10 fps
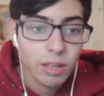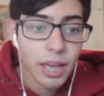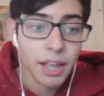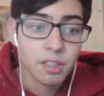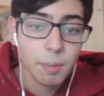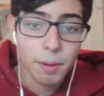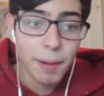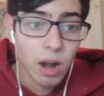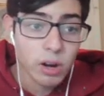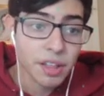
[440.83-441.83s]
And Super
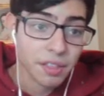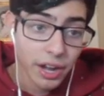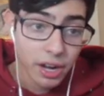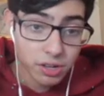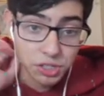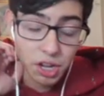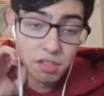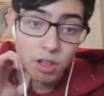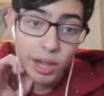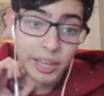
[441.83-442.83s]
Power is there
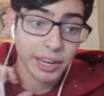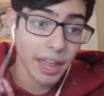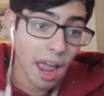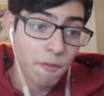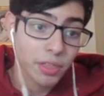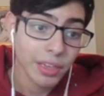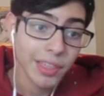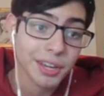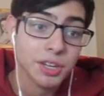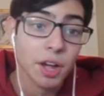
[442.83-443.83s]
just so I can hit everything
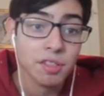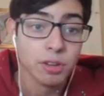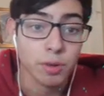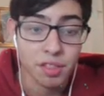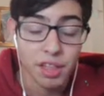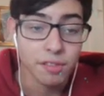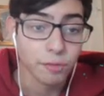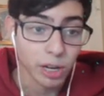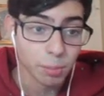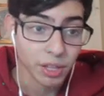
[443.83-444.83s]
that doesn't resist
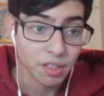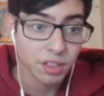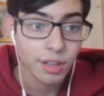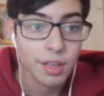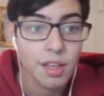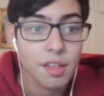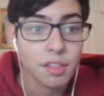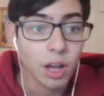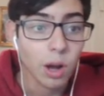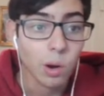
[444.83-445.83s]
Flare Blitz.
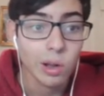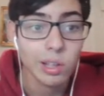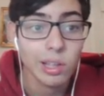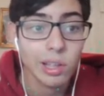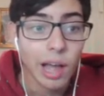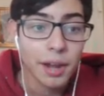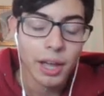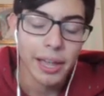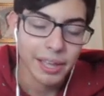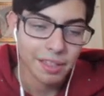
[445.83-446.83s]
So,
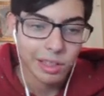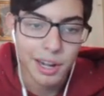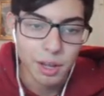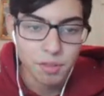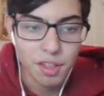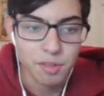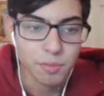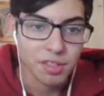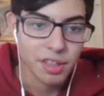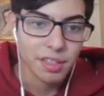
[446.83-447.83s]
I guess Latios doesn't
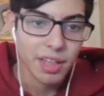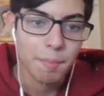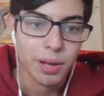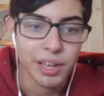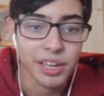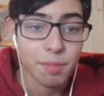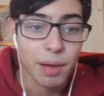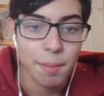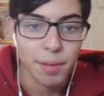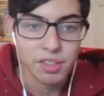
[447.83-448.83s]
resist that, but it gets
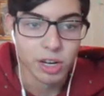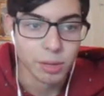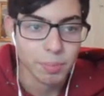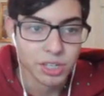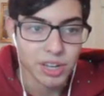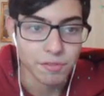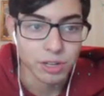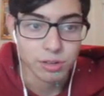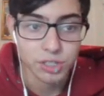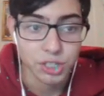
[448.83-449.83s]
bopped by Sucker Punch
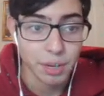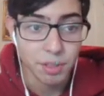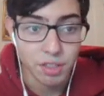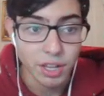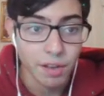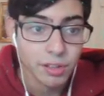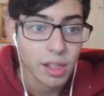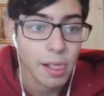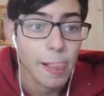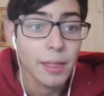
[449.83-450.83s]
after Chip and stuff.
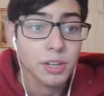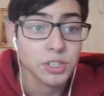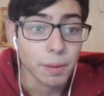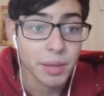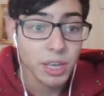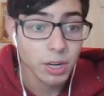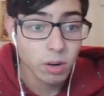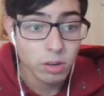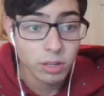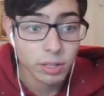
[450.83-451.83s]

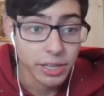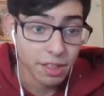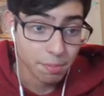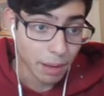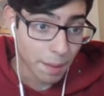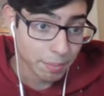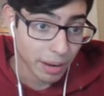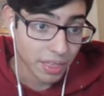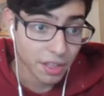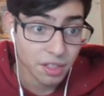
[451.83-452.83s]
Sharpedo gets bopped
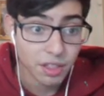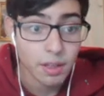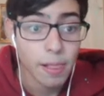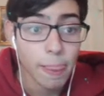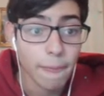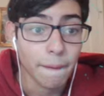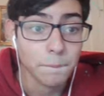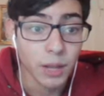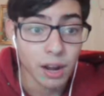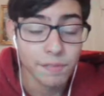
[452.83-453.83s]
by this.
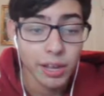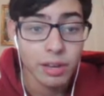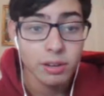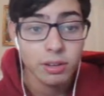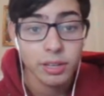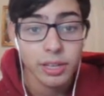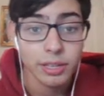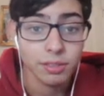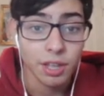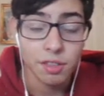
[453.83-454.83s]
Donphan
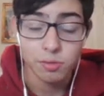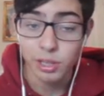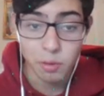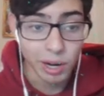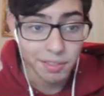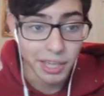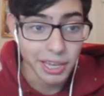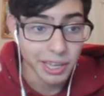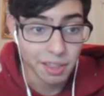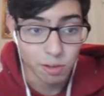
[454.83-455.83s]
doesn't really want to
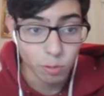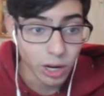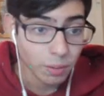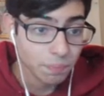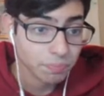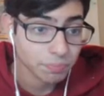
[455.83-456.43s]
take it as well.